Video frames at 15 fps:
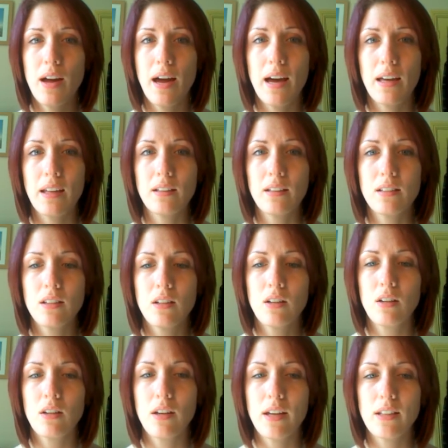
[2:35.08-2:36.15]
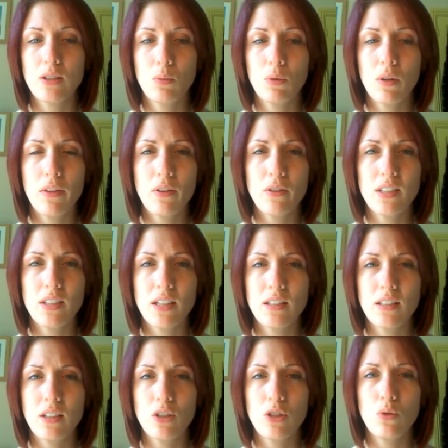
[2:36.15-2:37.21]
And it's one of those
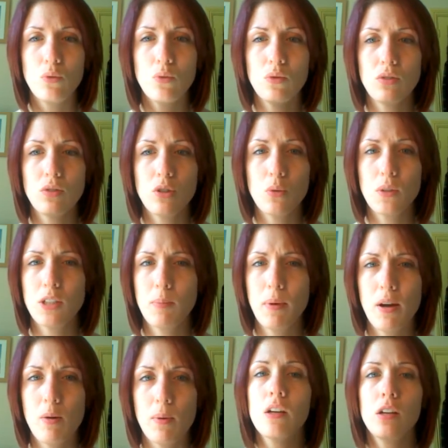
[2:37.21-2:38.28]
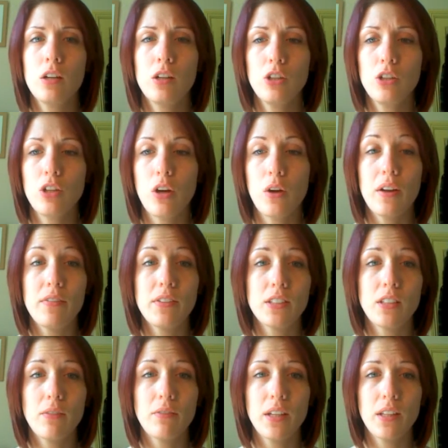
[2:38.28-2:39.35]
things that you experiment. If it's
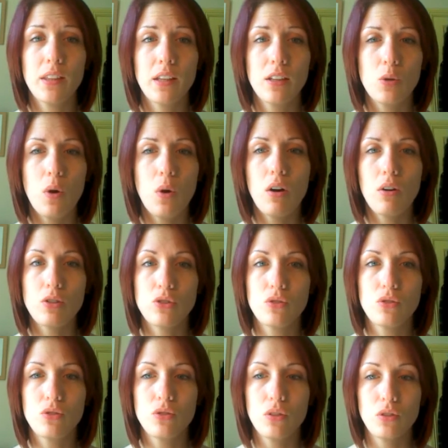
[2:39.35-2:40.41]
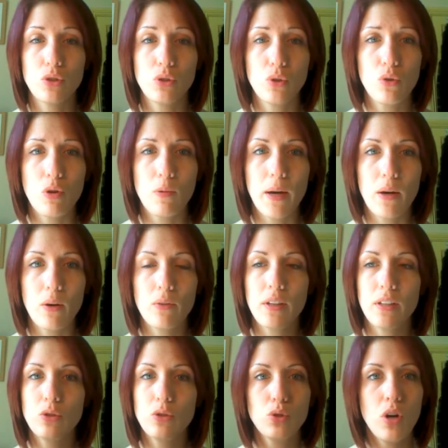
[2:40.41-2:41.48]
something that you are unsure about,
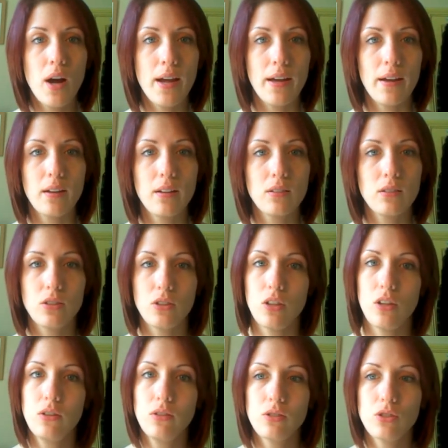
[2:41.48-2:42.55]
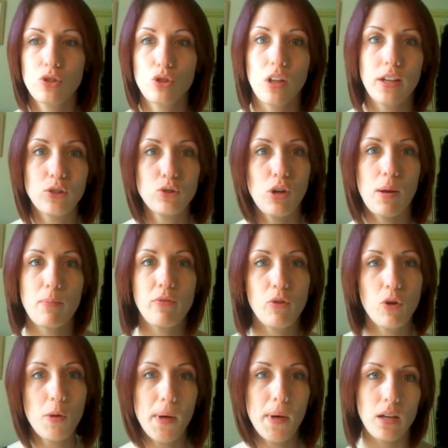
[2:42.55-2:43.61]
then you try it. It's like try
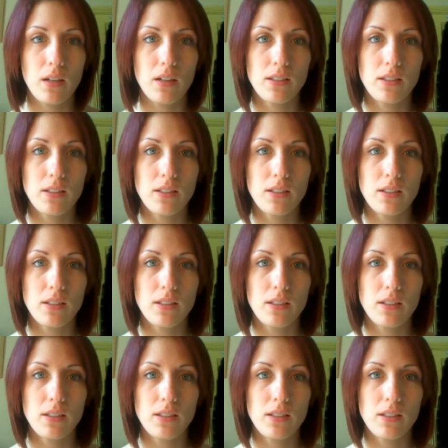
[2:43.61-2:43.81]
before you buy.